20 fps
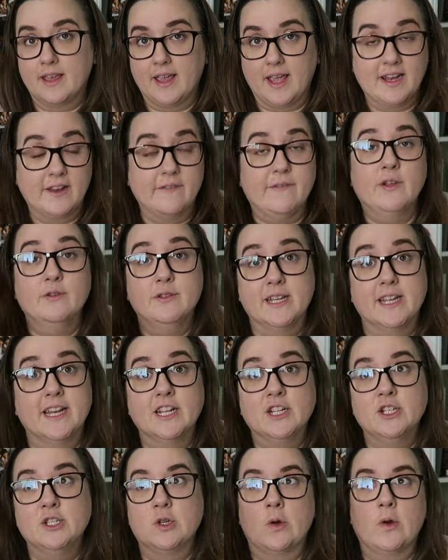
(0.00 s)
And if you did
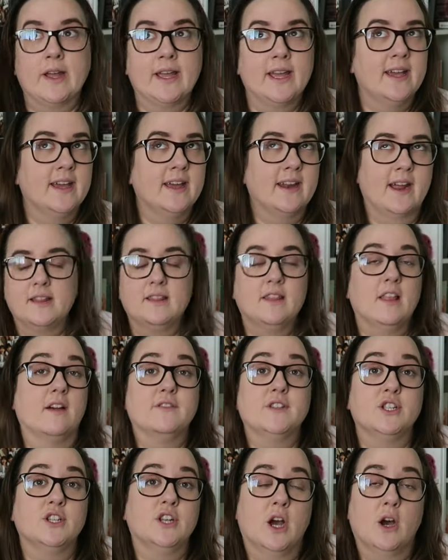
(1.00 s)
enjoy it, I'd
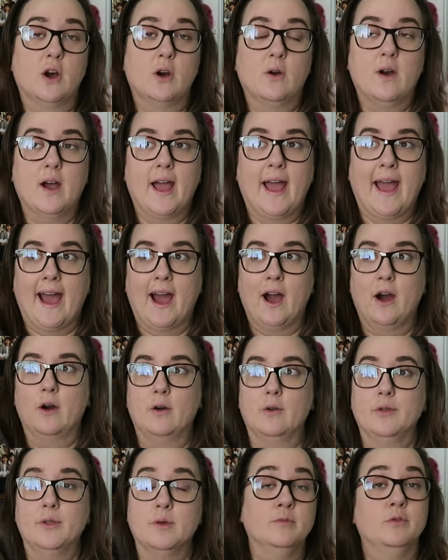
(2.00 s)
love to know
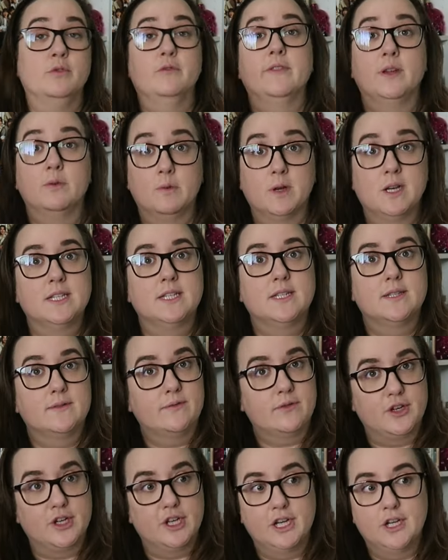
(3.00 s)
how the movie was
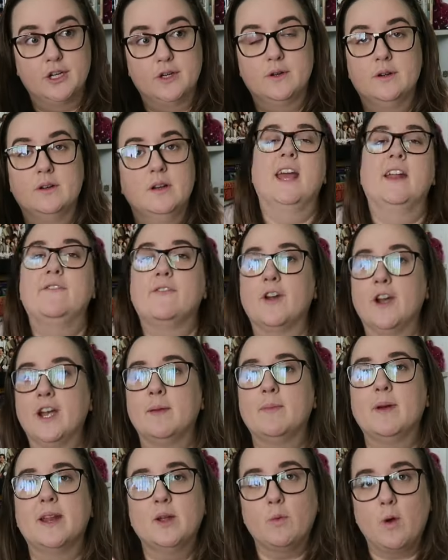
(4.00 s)
for you. And for
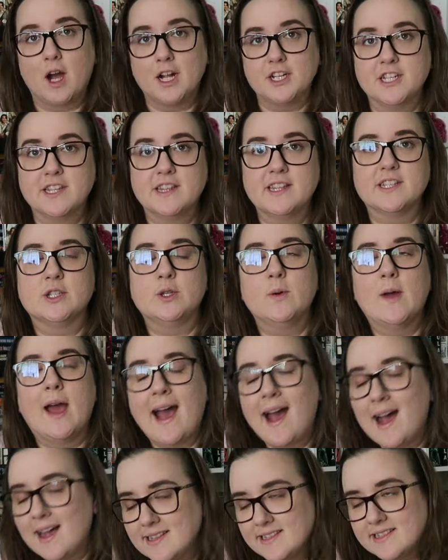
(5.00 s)
anybody watching this who
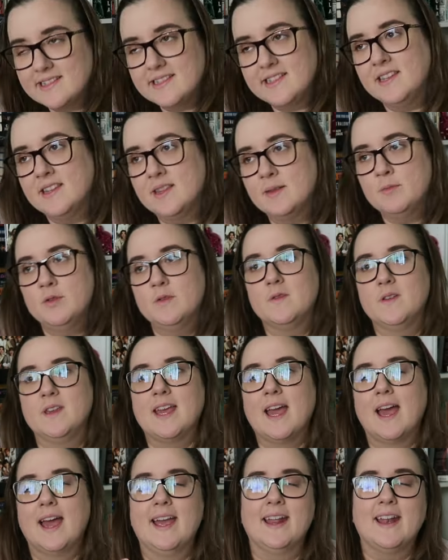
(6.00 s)
hasn't seen the movie
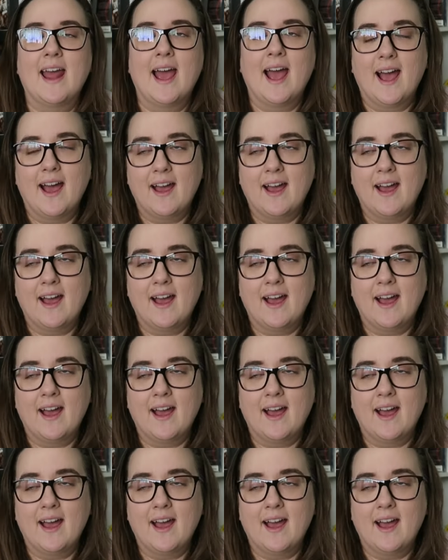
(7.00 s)
yet